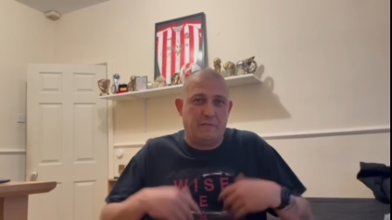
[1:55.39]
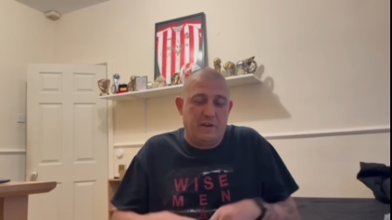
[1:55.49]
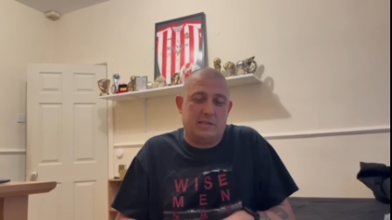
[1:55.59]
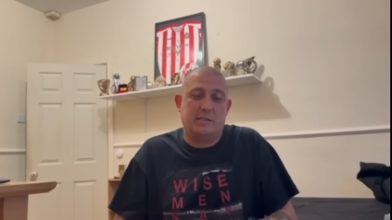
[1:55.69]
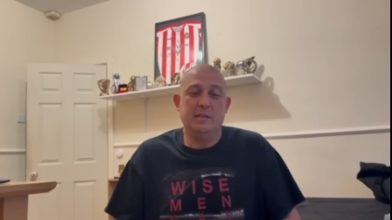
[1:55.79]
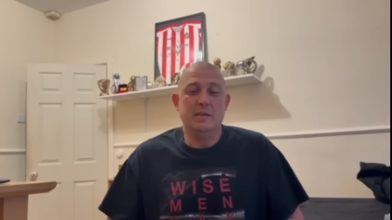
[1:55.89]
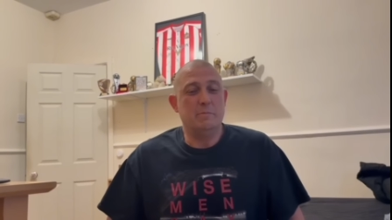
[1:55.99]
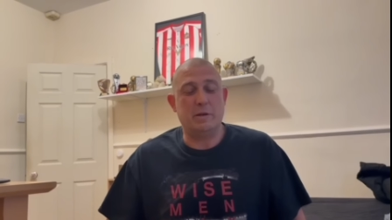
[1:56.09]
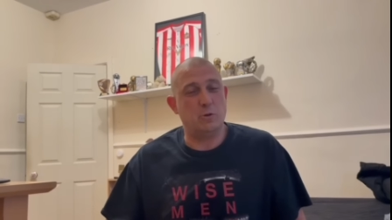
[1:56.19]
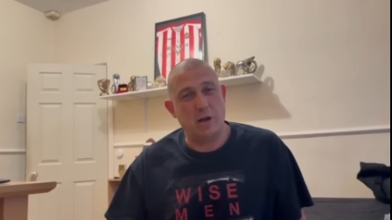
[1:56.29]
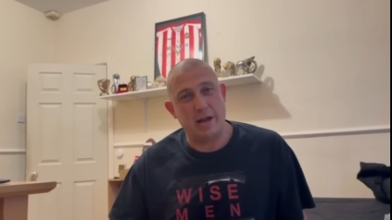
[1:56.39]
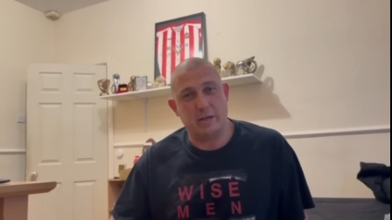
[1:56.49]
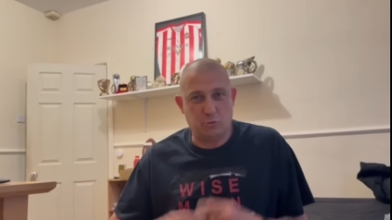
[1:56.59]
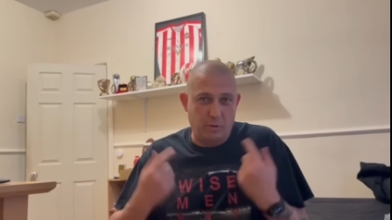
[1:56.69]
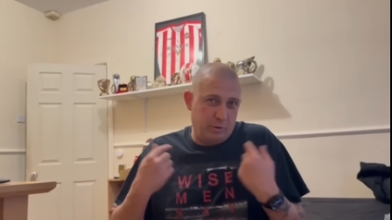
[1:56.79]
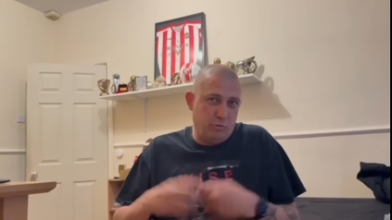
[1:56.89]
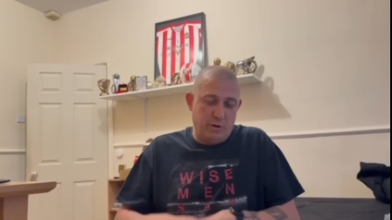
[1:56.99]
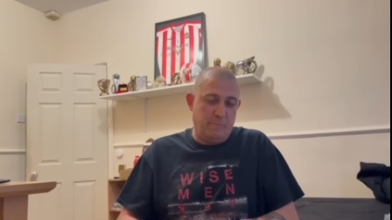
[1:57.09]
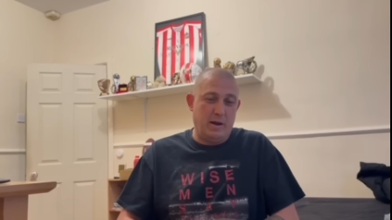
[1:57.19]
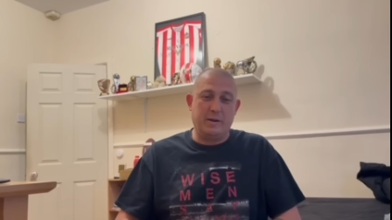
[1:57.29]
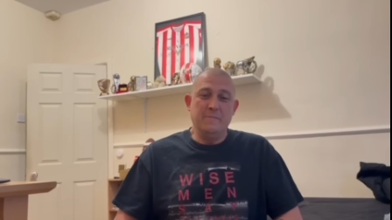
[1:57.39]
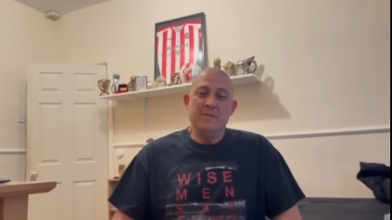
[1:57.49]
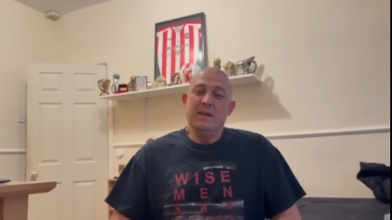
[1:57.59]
fiasco, but I don't like it, so I'll be going it back.